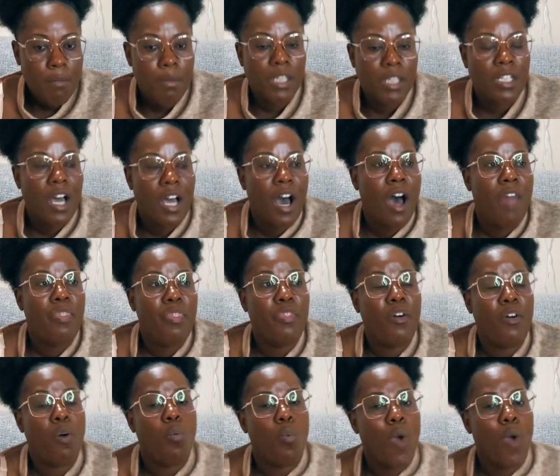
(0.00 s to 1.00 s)
But on
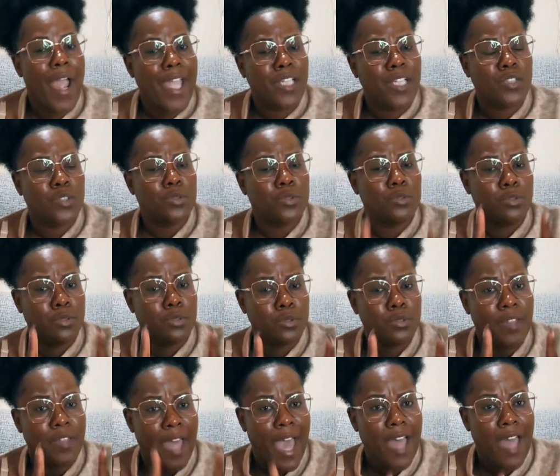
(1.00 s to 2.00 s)
the way to
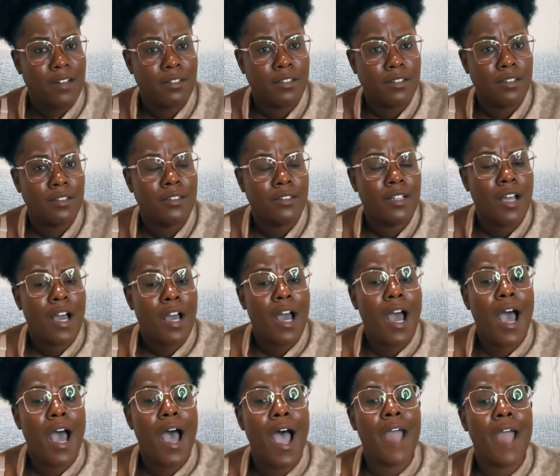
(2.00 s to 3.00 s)
do that,
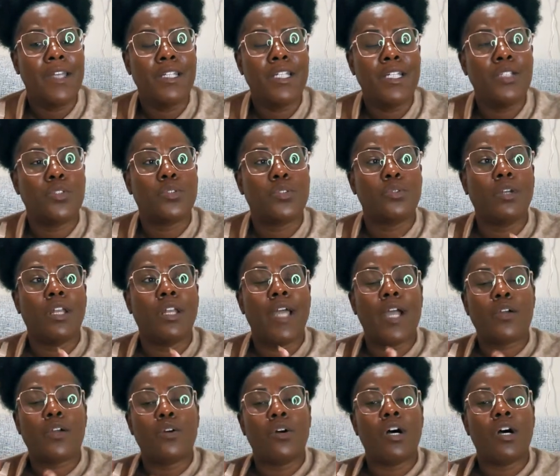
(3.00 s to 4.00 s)
I need to
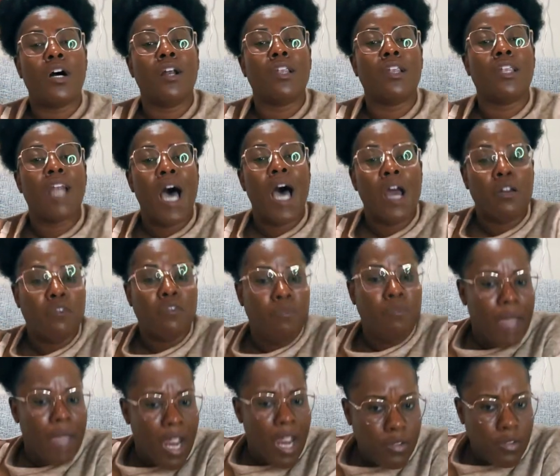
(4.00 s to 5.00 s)
let go a lot of
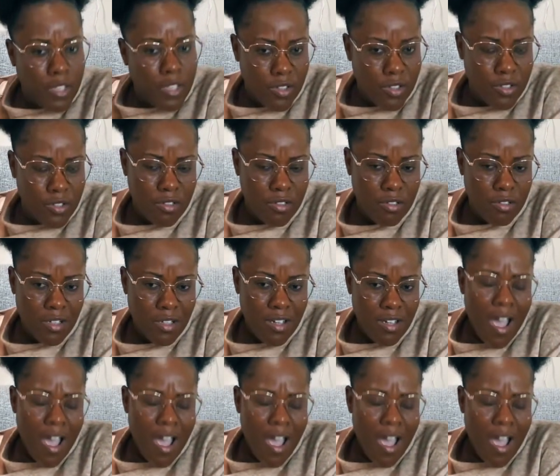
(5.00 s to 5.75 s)
barriers.